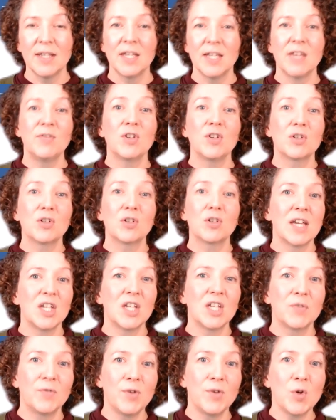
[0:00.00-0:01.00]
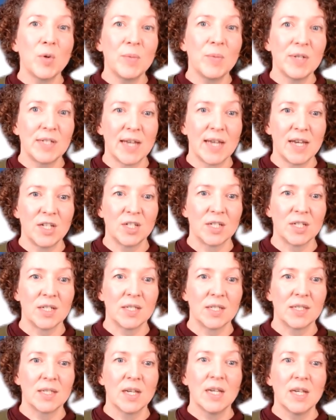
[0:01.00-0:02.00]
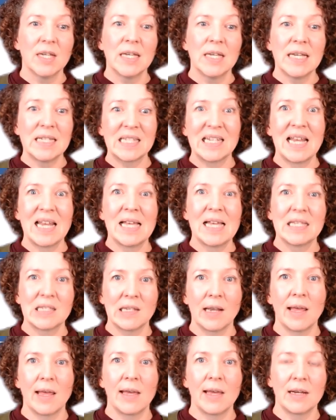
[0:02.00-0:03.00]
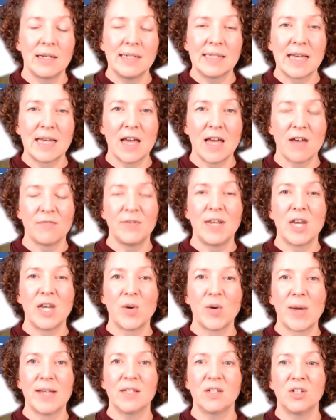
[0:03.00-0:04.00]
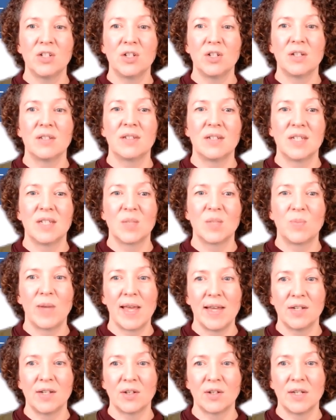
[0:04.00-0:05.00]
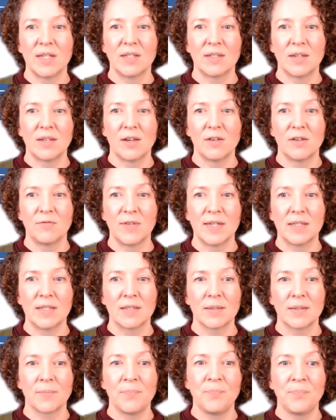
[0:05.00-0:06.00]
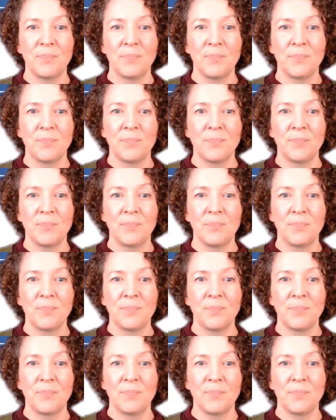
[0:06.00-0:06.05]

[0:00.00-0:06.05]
if it contains fewer mutations, it's less likely to have neoantigens displayed on its surface.